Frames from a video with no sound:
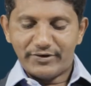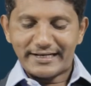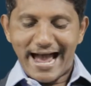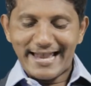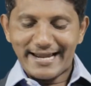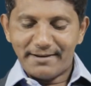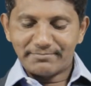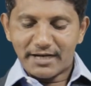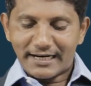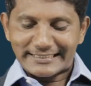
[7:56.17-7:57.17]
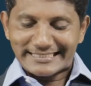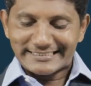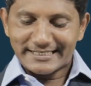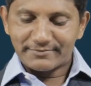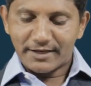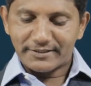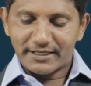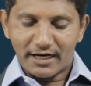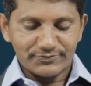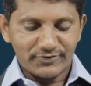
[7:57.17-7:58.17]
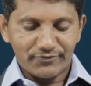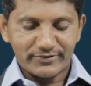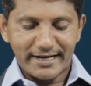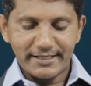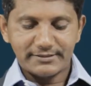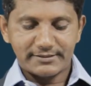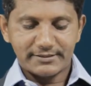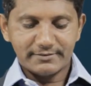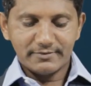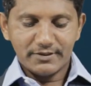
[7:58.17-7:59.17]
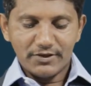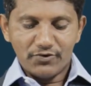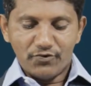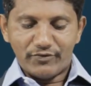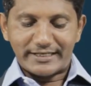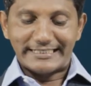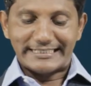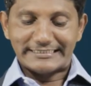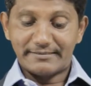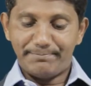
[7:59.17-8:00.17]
For I am not ashamed of the gospel of Christ, for it is the